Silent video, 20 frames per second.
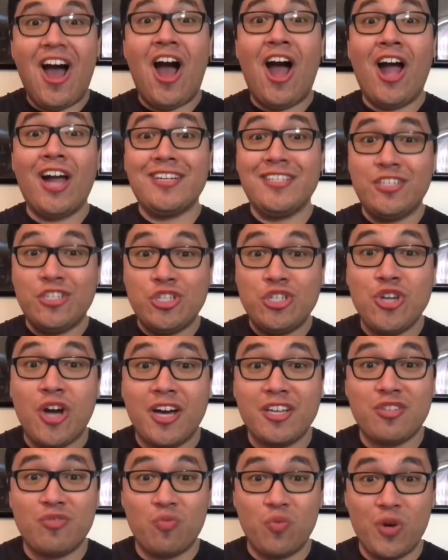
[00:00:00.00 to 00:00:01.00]
I
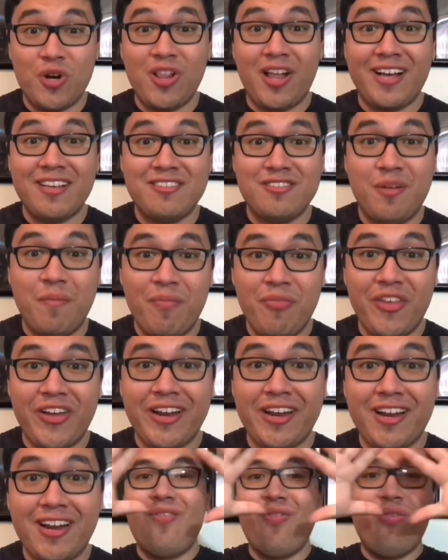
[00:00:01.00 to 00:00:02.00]
just realized
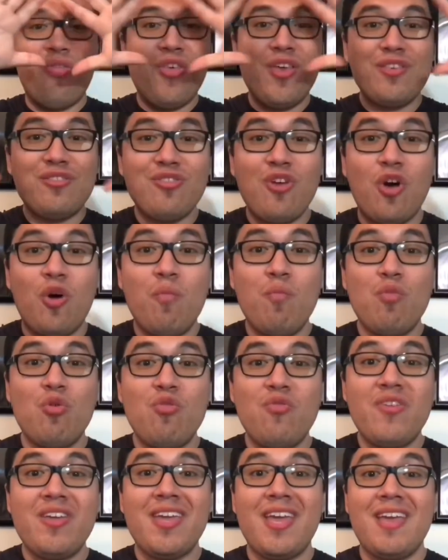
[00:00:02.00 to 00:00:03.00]
something. This whole
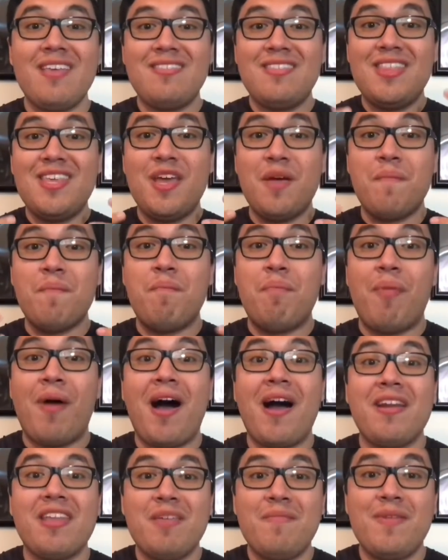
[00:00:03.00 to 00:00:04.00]
movie is the
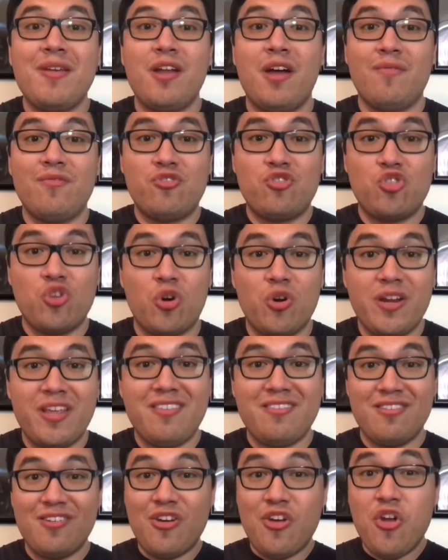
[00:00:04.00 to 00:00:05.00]
embodiment of
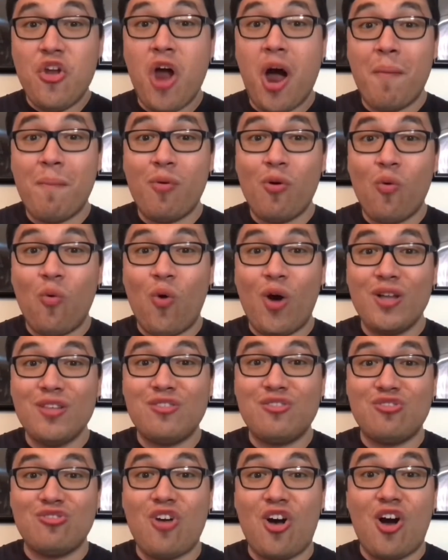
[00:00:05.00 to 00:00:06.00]
Journey's number one
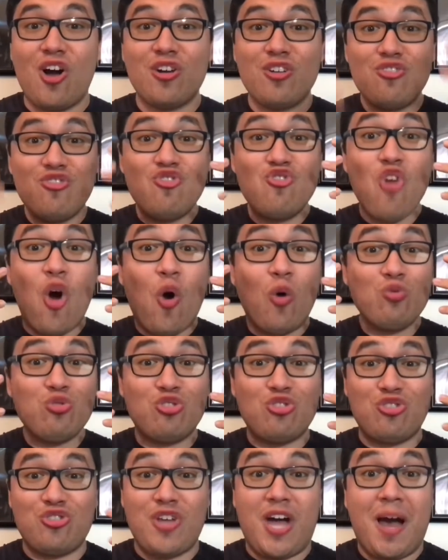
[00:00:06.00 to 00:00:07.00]
song, Don't
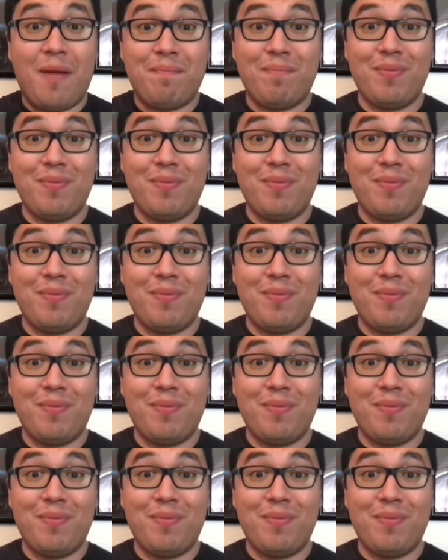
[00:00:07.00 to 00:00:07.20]
Stop